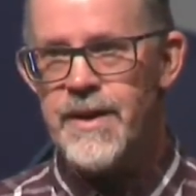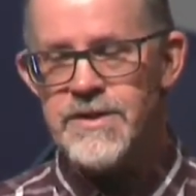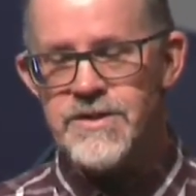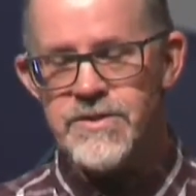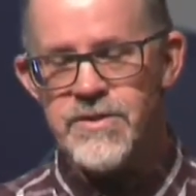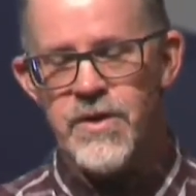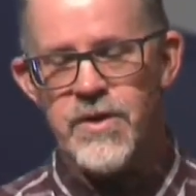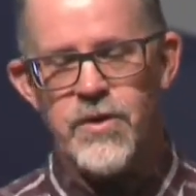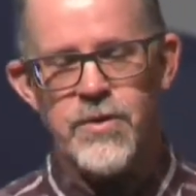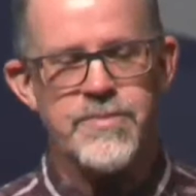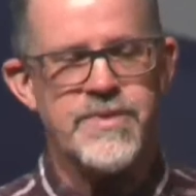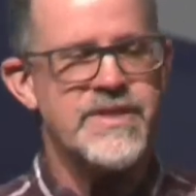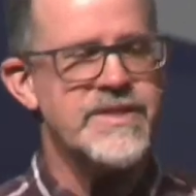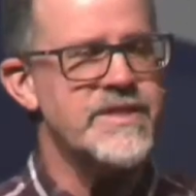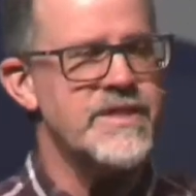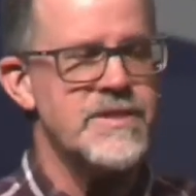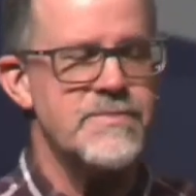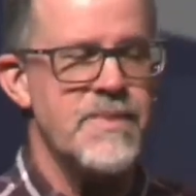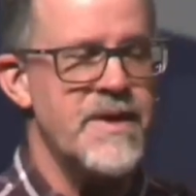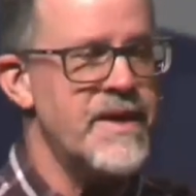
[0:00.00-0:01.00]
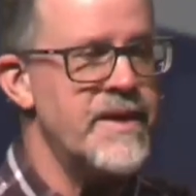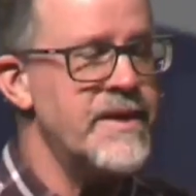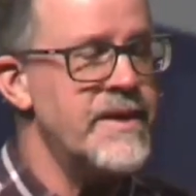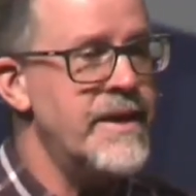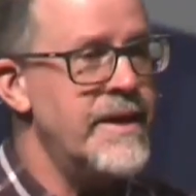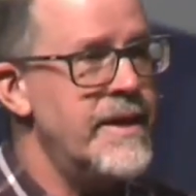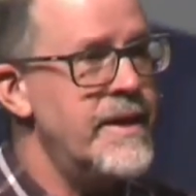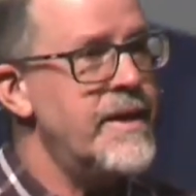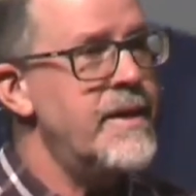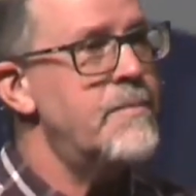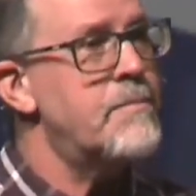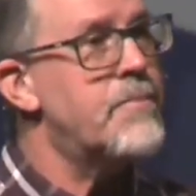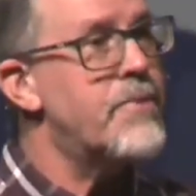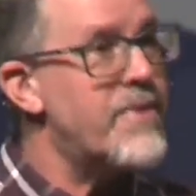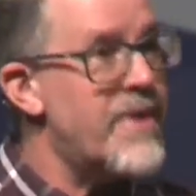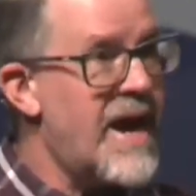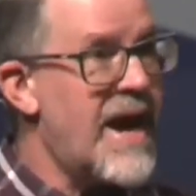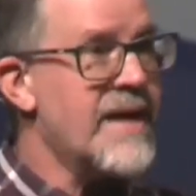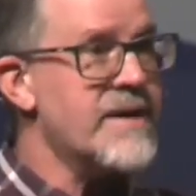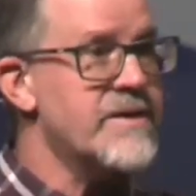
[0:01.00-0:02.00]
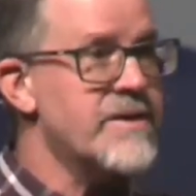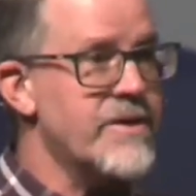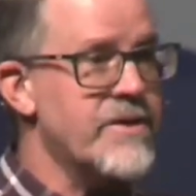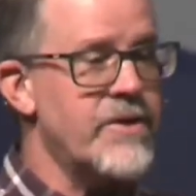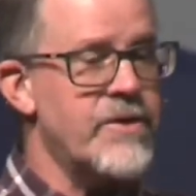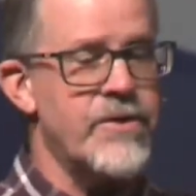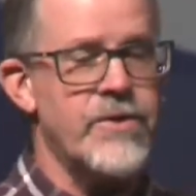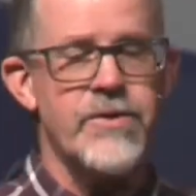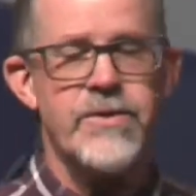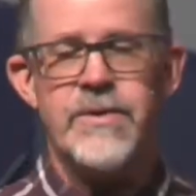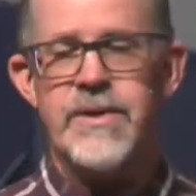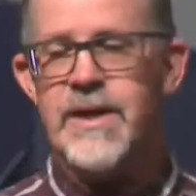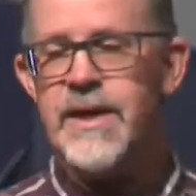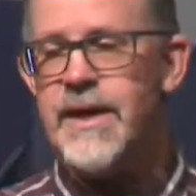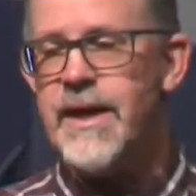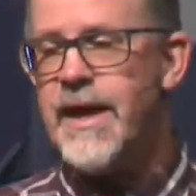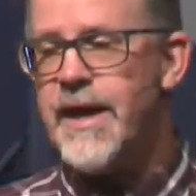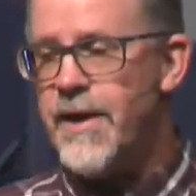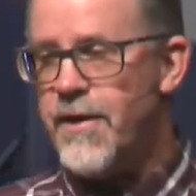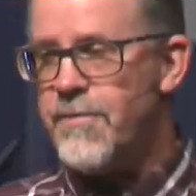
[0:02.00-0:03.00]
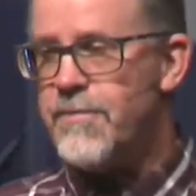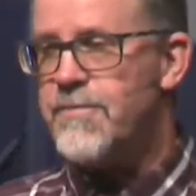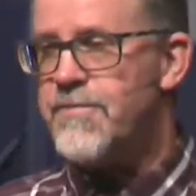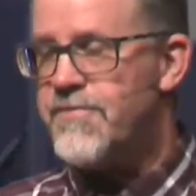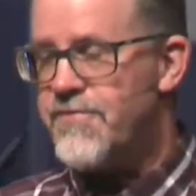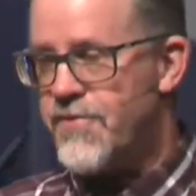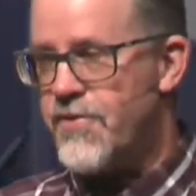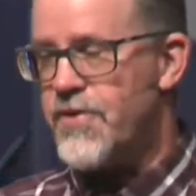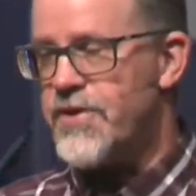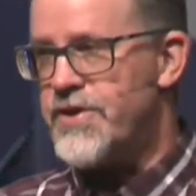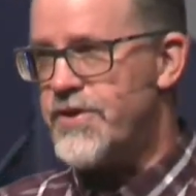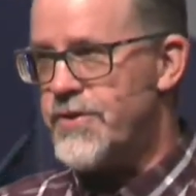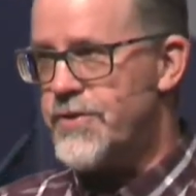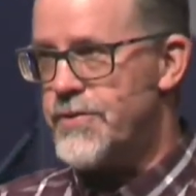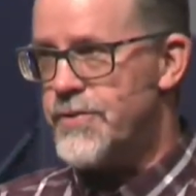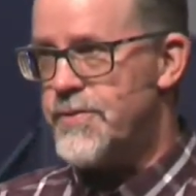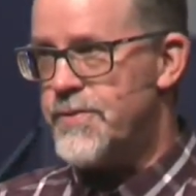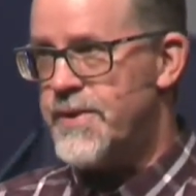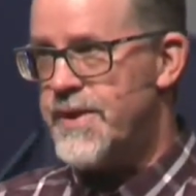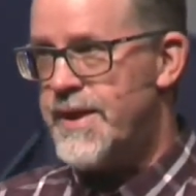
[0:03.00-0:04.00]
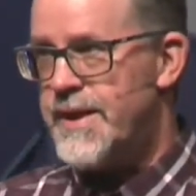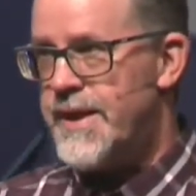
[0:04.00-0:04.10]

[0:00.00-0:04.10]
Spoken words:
So I hope this has been practical help for you,